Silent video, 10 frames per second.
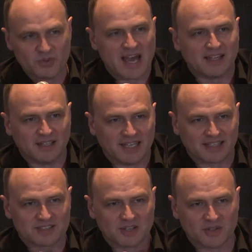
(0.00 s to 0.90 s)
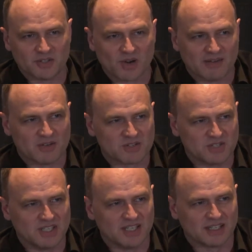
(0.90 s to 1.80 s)
that link, so the driver's
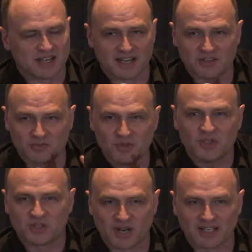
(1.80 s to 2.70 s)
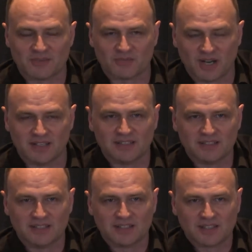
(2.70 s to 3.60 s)
seeing kind of through the truck in front
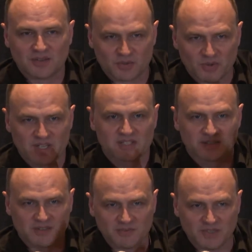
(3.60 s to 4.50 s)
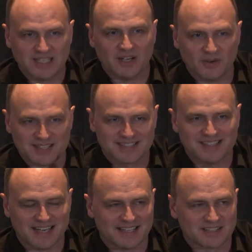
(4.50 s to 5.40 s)
through this video
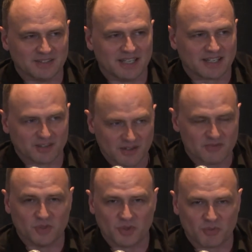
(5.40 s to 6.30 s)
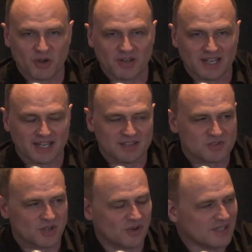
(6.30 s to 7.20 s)
instantaneous link, a view of the road ahead.
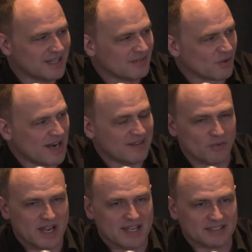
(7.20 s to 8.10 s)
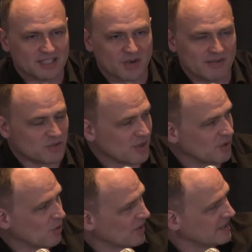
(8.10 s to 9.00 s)
So a variety of ways that the drivers are able
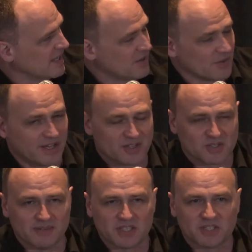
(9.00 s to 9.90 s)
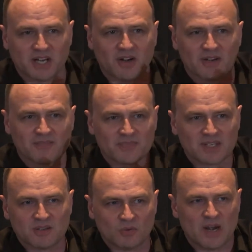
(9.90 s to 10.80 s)
to work together. They also have a shared
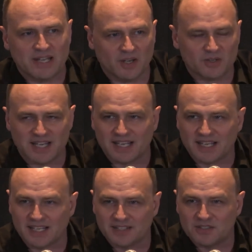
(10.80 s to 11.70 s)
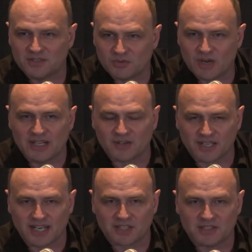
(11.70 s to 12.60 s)
dedicated radio
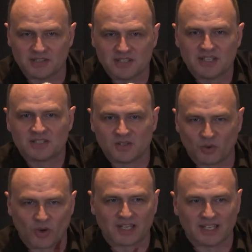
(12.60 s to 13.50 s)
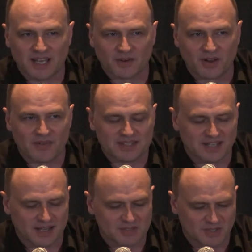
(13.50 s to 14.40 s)
connection, so they're working together all the
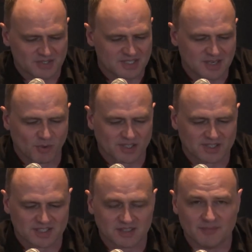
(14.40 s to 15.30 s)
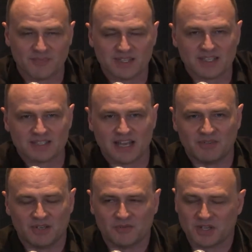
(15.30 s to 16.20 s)
time. So it's a teamwork system,
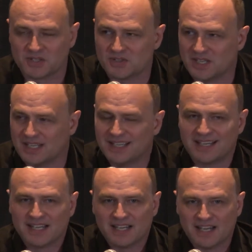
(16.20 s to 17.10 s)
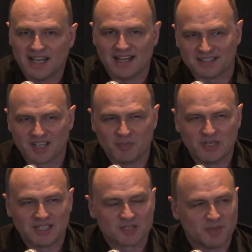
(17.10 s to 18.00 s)
safety and efficiency, and as a
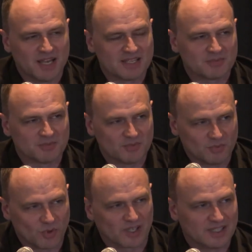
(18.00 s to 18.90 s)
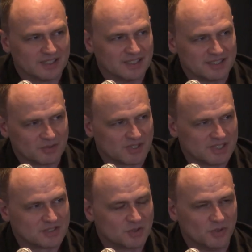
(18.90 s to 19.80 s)
company in this space, working with
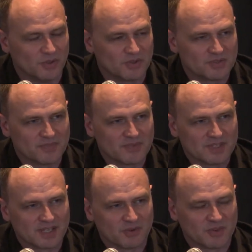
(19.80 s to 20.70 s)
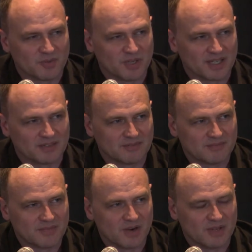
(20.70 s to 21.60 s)
these tools and with the big
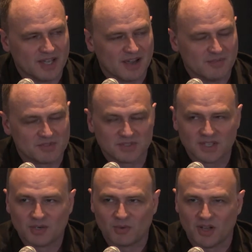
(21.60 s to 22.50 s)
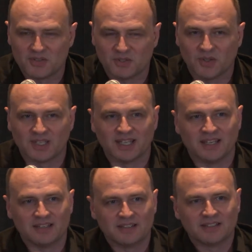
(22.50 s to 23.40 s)
OEMs, we're also looking at